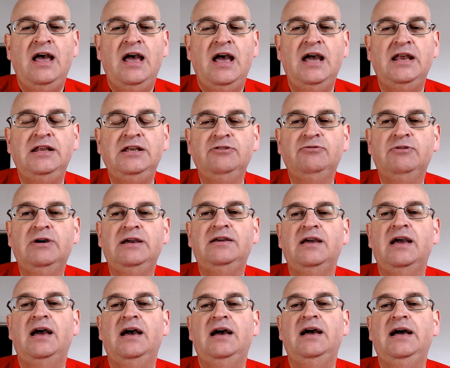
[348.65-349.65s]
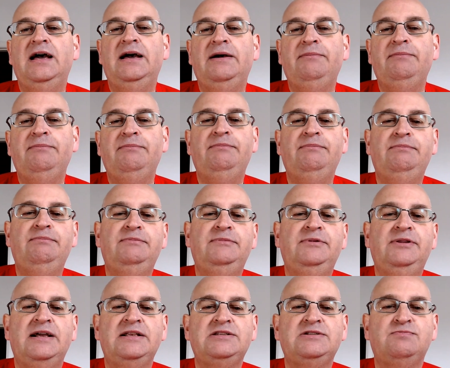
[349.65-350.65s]
Anyway,
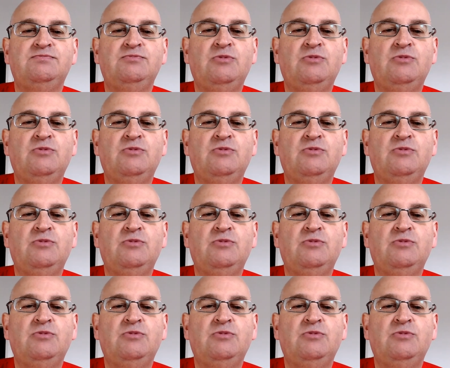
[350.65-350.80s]
that's